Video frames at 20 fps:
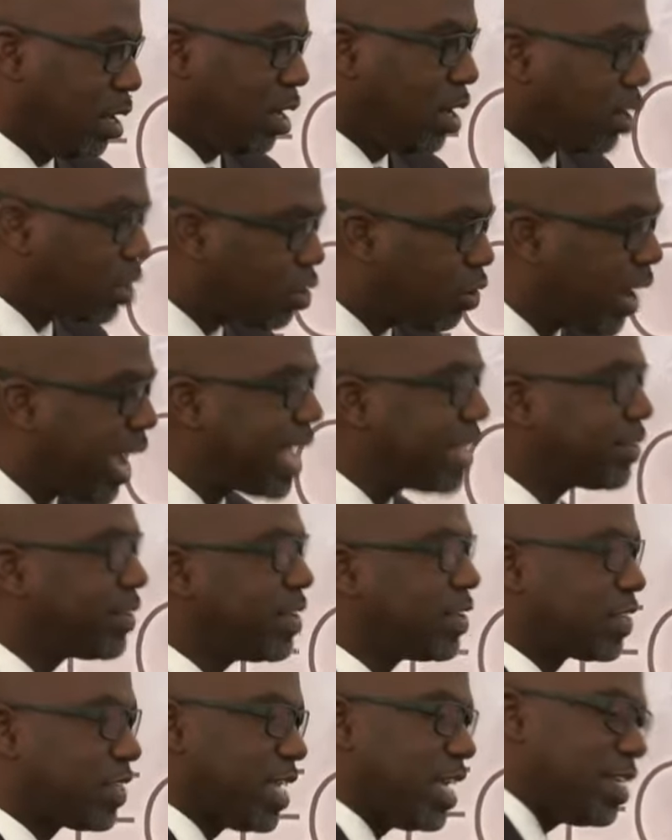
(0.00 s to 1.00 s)
Christ
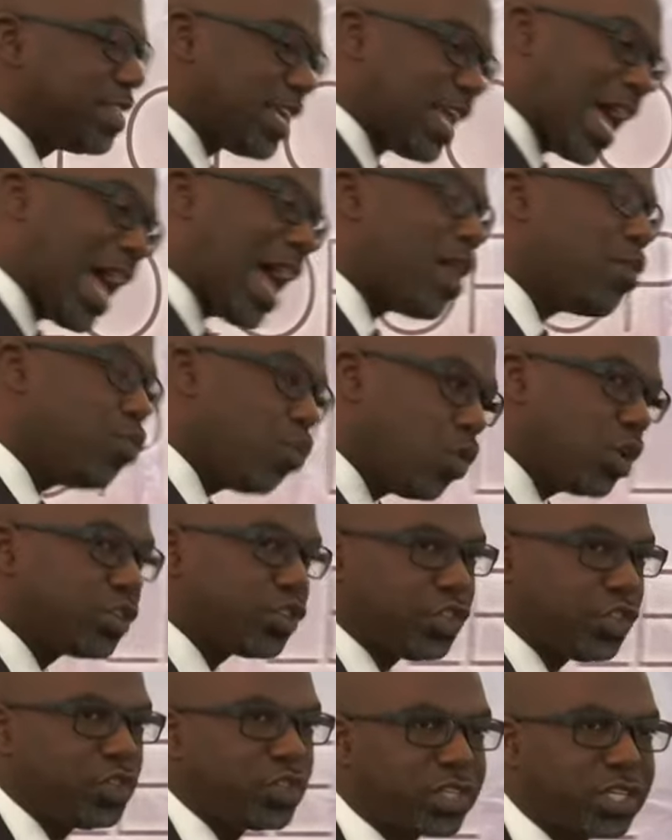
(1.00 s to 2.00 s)
is saying that I
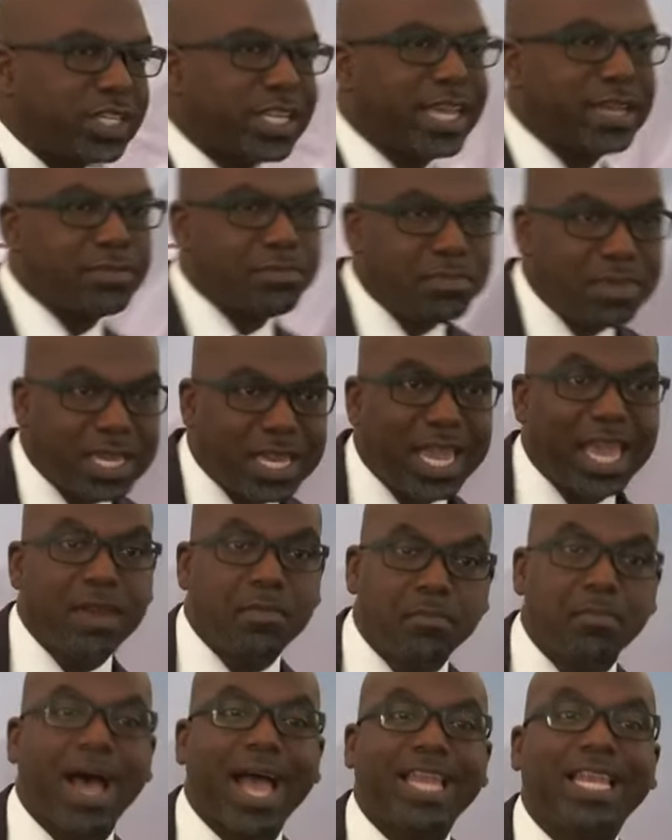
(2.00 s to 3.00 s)
want you to let me
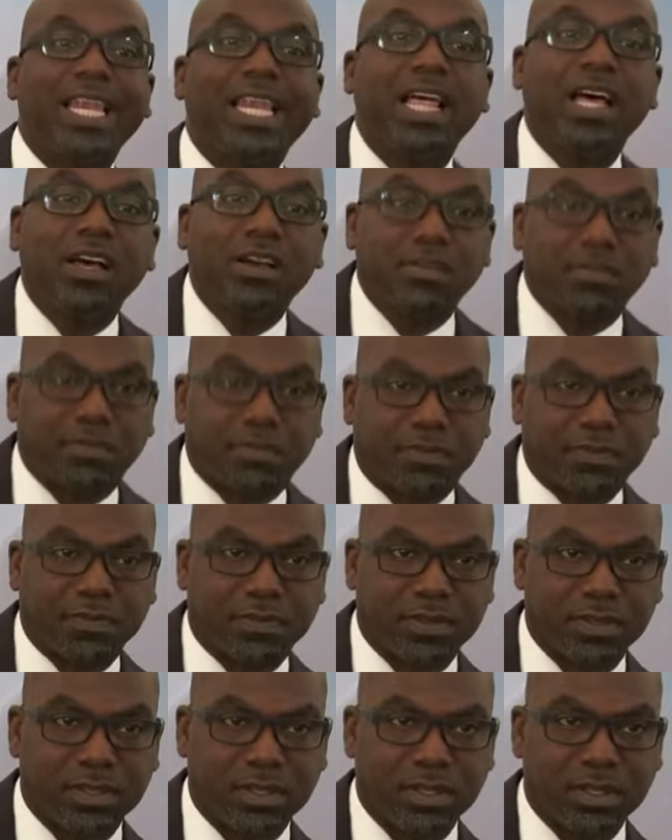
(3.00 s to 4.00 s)
and my love
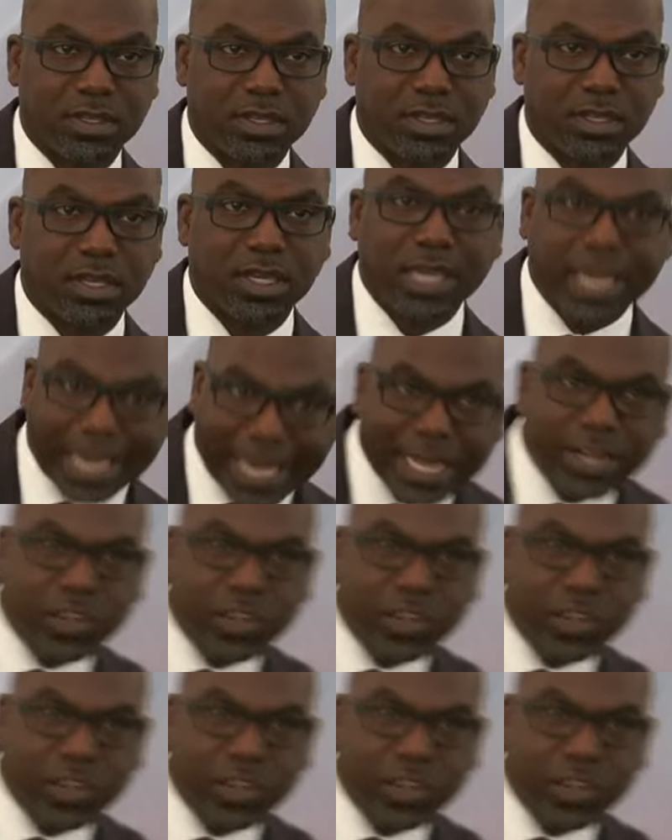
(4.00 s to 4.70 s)
in